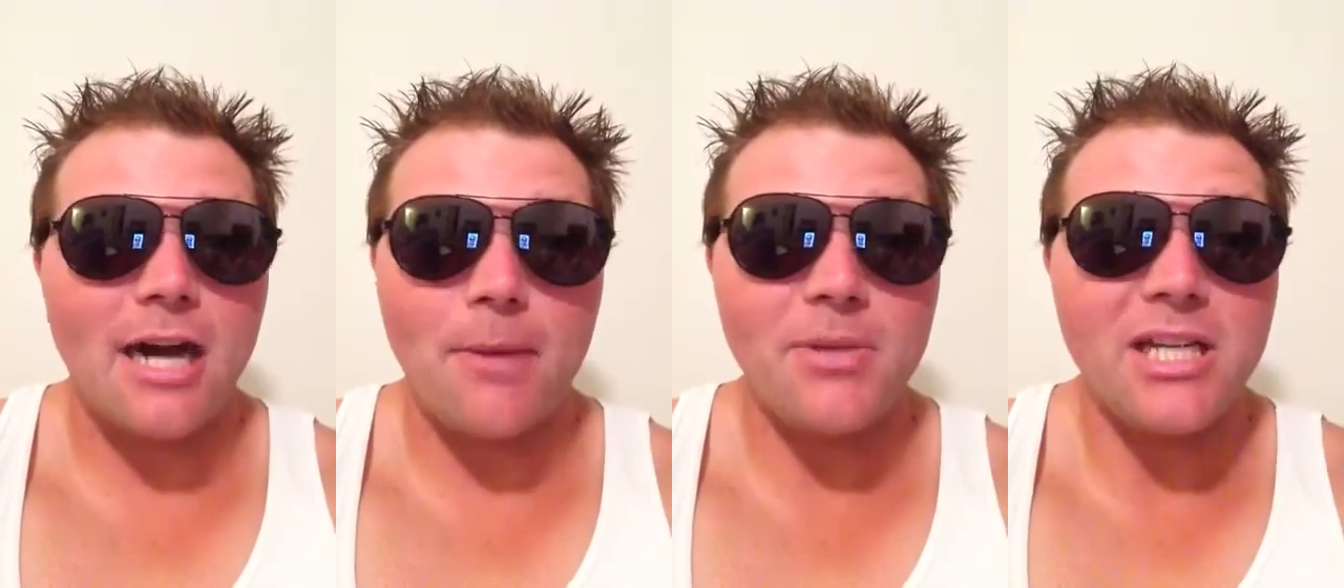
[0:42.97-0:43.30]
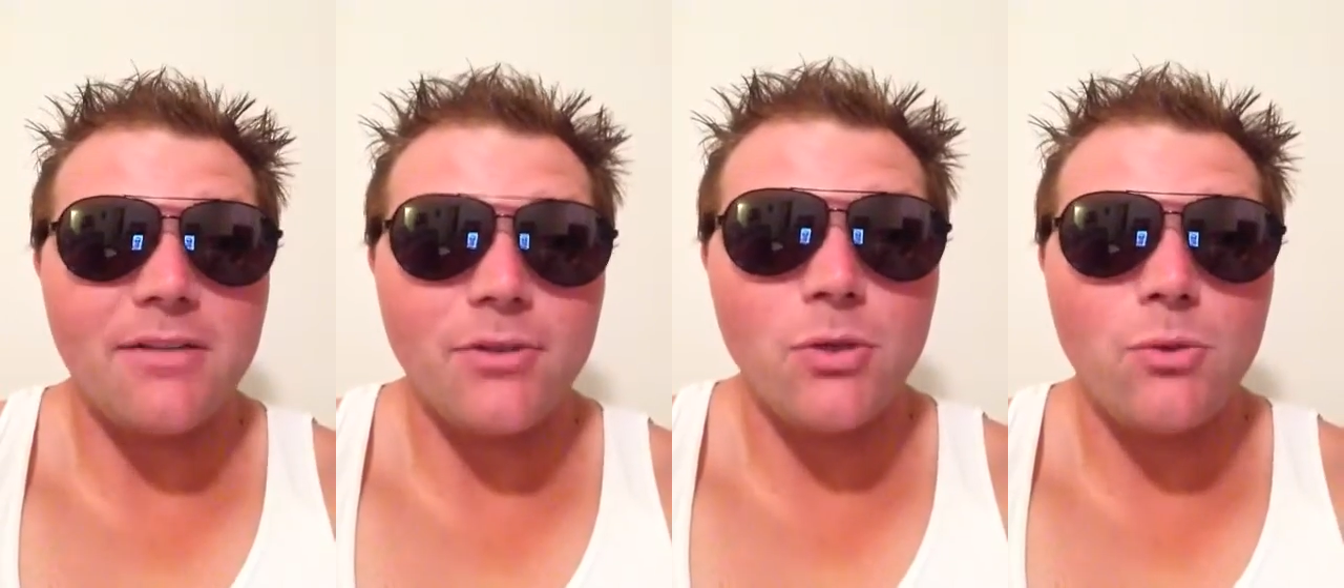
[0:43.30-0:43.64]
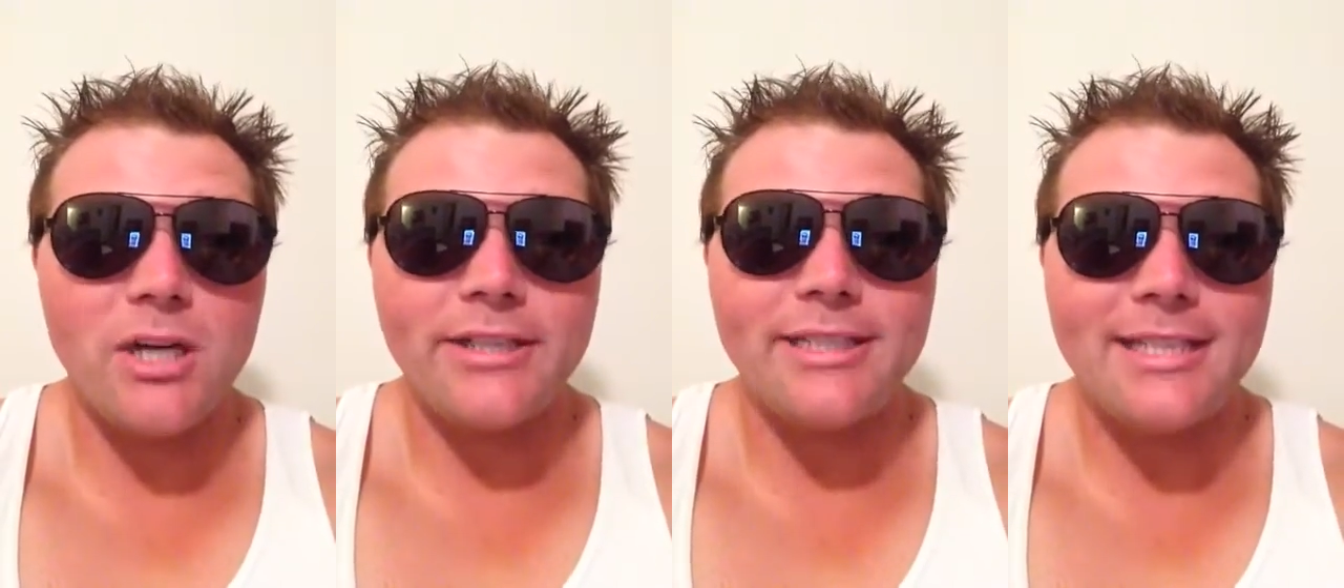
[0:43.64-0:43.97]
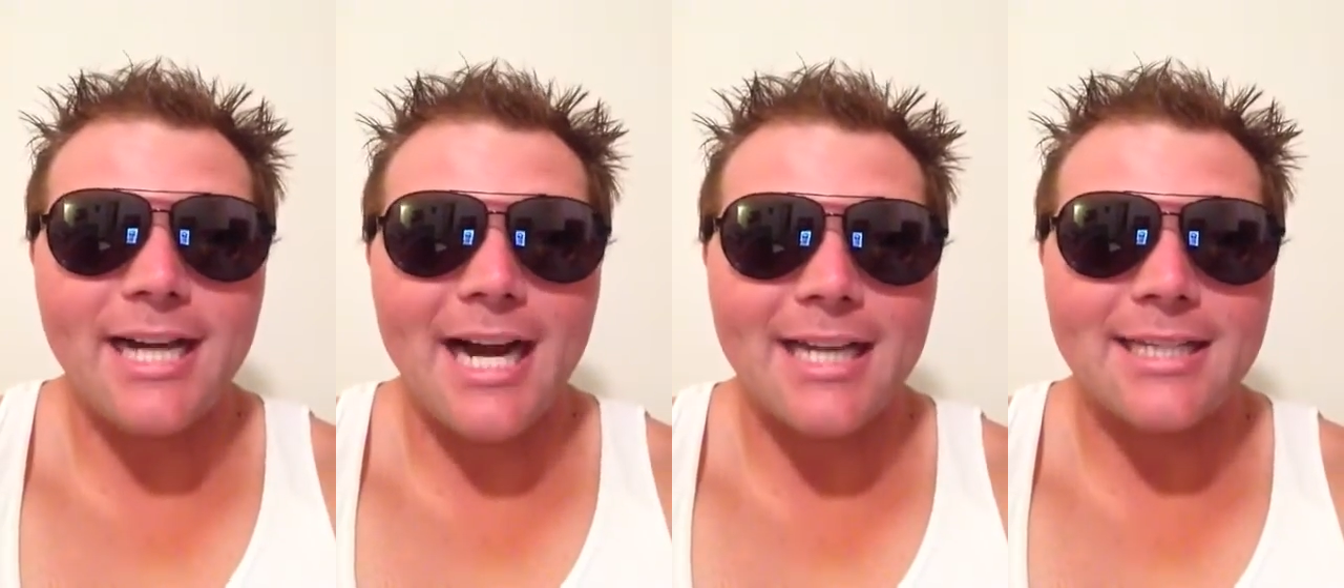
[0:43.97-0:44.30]
How many have you won?
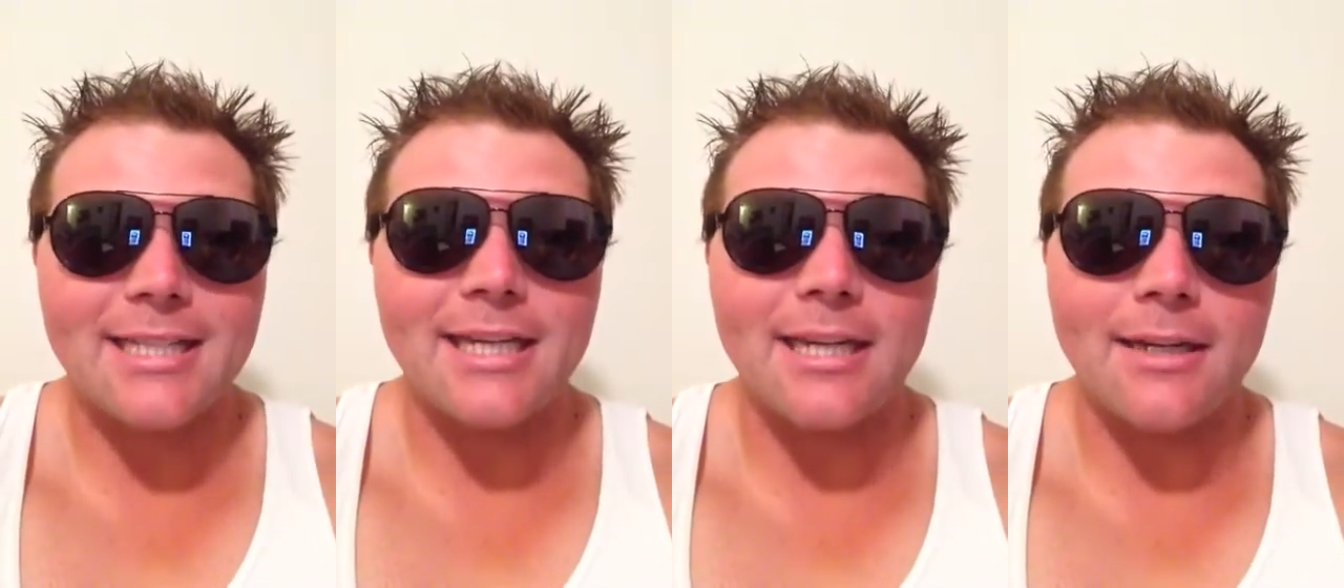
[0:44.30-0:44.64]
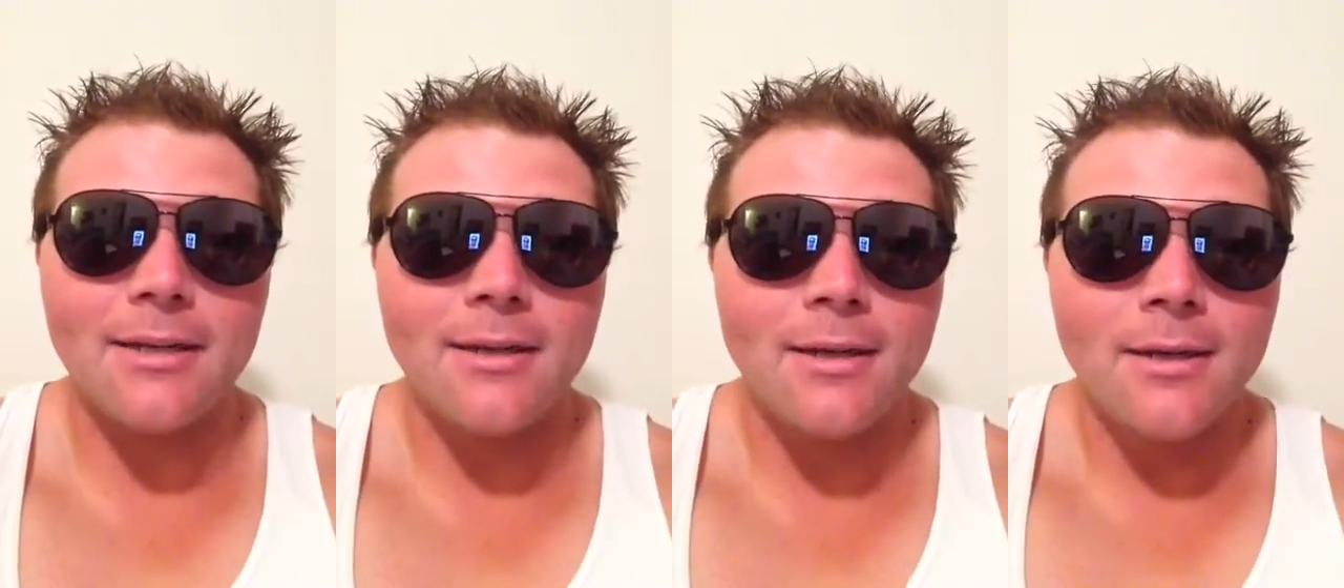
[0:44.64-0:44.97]
Nothing.